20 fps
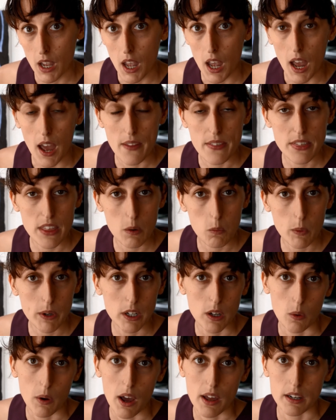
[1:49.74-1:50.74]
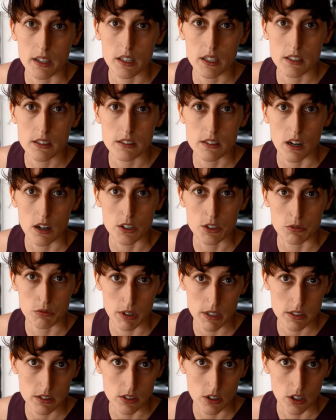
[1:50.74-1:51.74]
And then we go out and conduct
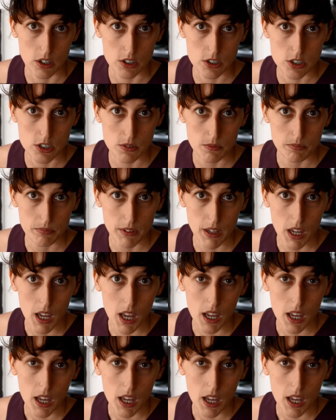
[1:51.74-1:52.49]
research.